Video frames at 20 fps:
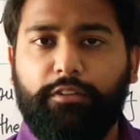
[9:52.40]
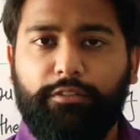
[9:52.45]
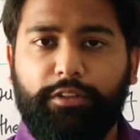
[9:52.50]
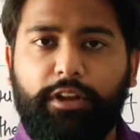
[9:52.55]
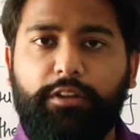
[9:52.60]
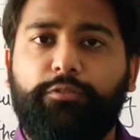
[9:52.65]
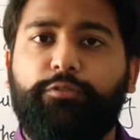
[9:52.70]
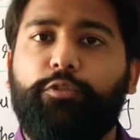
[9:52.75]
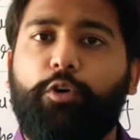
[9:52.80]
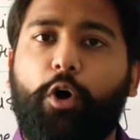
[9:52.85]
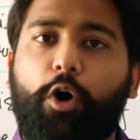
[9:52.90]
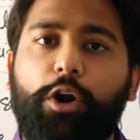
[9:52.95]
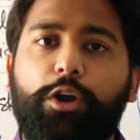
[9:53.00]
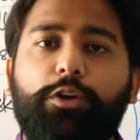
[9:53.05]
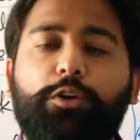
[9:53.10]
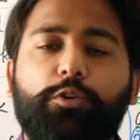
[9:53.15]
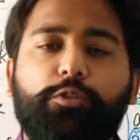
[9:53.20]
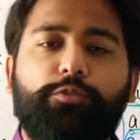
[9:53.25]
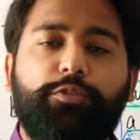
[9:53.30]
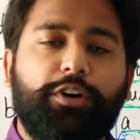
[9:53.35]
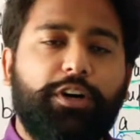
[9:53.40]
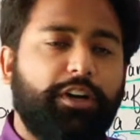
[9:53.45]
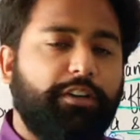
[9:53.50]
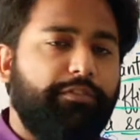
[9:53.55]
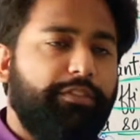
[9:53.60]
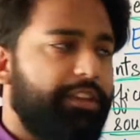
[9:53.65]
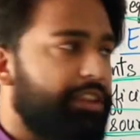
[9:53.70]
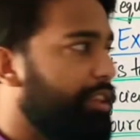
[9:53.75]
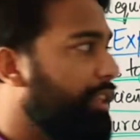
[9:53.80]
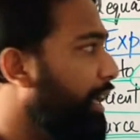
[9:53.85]
will want to
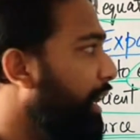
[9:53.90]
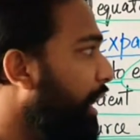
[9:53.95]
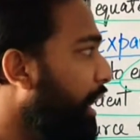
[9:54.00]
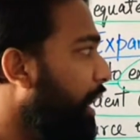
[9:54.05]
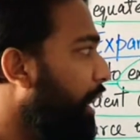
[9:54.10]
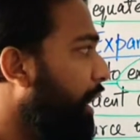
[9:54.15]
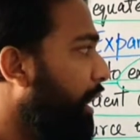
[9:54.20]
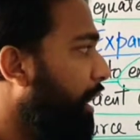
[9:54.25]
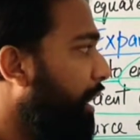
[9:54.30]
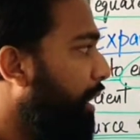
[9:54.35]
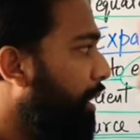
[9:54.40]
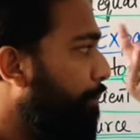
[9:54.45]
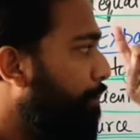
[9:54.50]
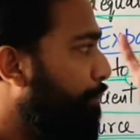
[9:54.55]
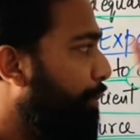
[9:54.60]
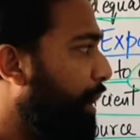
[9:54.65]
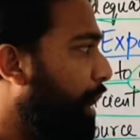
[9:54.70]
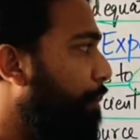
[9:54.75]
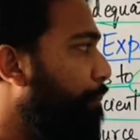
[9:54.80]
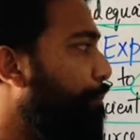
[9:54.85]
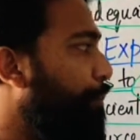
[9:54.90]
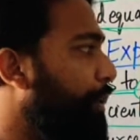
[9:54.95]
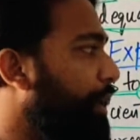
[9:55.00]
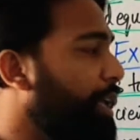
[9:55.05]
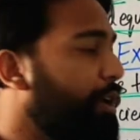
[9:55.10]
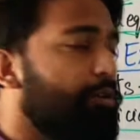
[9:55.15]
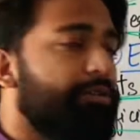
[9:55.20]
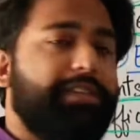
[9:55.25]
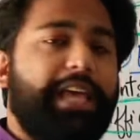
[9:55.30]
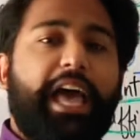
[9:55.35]
work with the
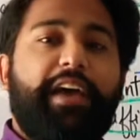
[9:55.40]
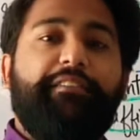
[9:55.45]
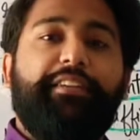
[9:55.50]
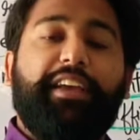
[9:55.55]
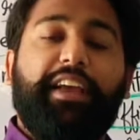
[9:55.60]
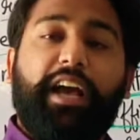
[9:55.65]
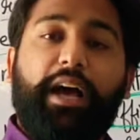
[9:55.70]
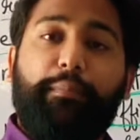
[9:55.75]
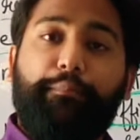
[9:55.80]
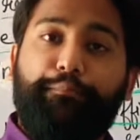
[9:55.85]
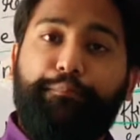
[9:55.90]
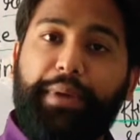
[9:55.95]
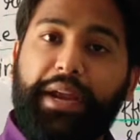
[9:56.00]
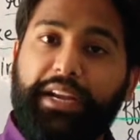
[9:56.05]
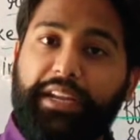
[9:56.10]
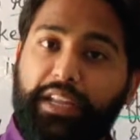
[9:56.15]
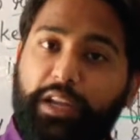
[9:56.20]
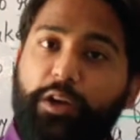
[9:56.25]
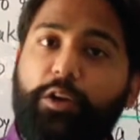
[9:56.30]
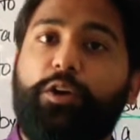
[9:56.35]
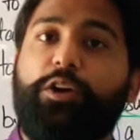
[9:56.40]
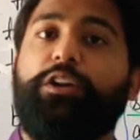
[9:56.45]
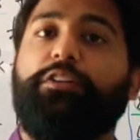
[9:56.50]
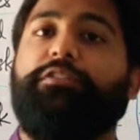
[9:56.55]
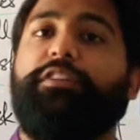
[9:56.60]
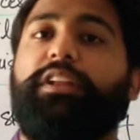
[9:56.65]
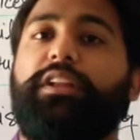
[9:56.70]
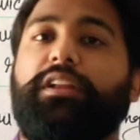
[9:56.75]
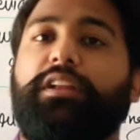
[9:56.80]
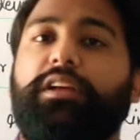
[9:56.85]
company who is having a better
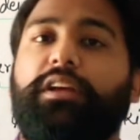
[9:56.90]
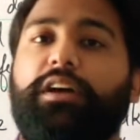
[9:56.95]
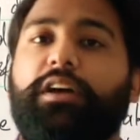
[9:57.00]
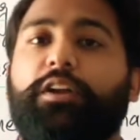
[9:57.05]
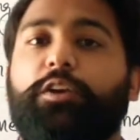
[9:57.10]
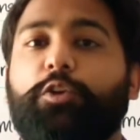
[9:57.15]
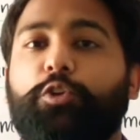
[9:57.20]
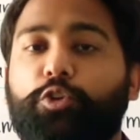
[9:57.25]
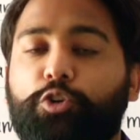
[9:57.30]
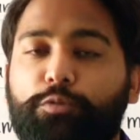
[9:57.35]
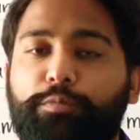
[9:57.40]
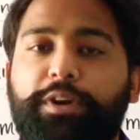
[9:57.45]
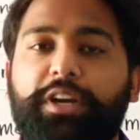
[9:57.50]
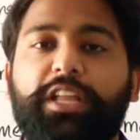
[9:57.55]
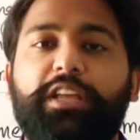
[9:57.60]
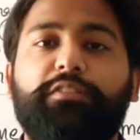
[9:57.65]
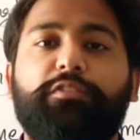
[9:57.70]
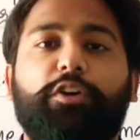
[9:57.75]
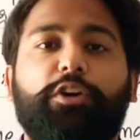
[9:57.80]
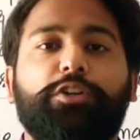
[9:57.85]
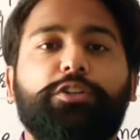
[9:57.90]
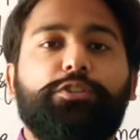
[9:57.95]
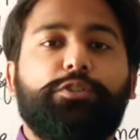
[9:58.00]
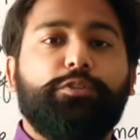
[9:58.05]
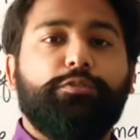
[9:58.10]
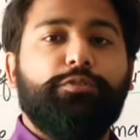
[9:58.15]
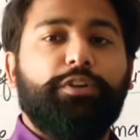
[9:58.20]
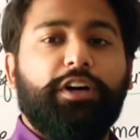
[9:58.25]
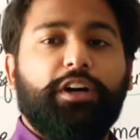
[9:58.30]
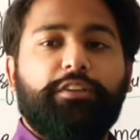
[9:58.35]
goodwill. Nobody wants
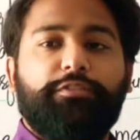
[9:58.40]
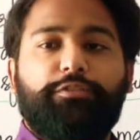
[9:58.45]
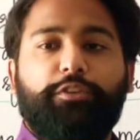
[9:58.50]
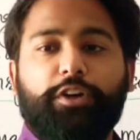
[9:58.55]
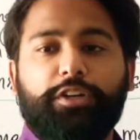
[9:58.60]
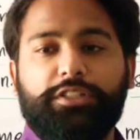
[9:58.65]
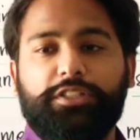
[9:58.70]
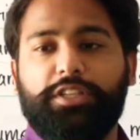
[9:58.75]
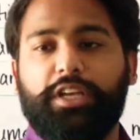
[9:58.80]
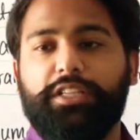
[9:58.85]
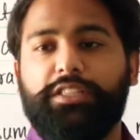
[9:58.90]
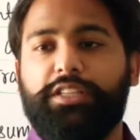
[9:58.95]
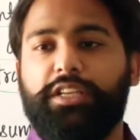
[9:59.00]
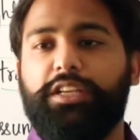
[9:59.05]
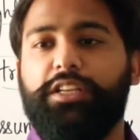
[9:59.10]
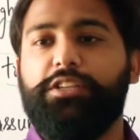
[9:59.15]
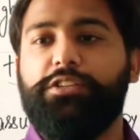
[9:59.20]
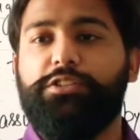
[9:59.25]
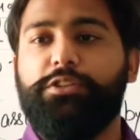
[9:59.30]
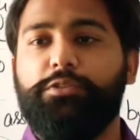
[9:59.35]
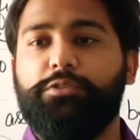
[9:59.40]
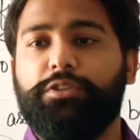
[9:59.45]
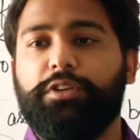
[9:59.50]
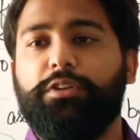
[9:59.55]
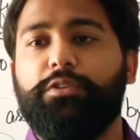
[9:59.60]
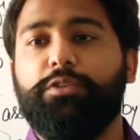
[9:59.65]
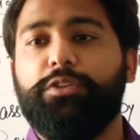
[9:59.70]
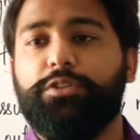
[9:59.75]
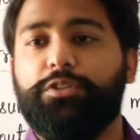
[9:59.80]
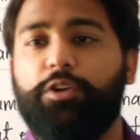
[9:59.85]
to work for such an
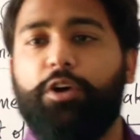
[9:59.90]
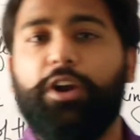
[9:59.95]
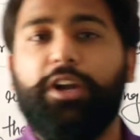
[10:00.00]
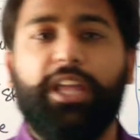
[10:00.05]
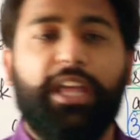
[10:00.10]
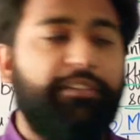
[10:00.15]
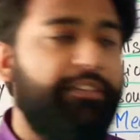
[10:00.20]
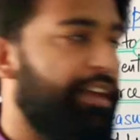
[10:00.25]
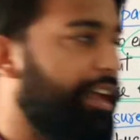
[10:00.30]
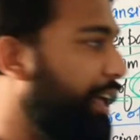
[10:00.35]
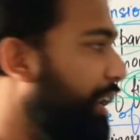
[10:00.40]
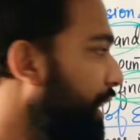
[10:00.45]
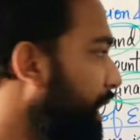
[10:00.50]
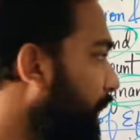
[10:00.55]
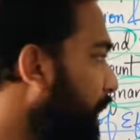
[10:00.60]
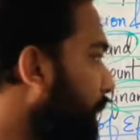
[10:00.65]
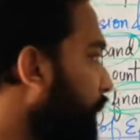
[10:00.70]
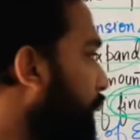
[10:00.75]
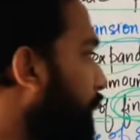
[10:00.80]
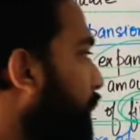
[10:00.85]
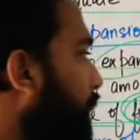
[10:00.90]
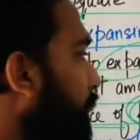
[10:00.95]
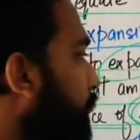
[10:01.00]
institution who is not having any